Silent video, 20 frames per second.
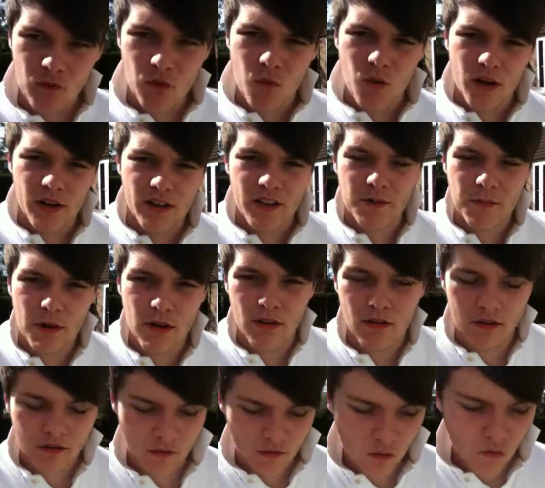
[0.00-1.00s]
Quite an
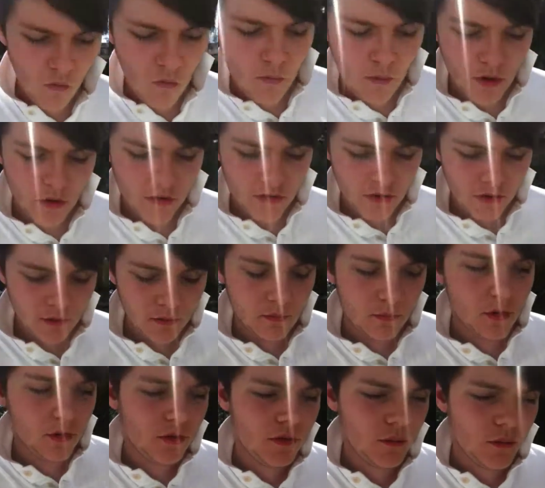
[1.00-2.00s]
experience. It was almost
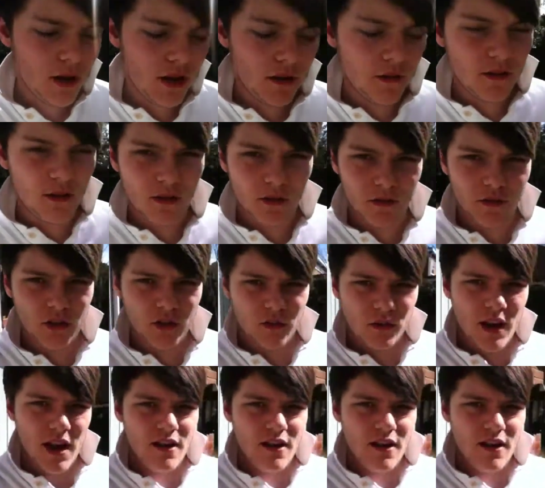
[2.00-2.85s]
motorway. It was a lot of dual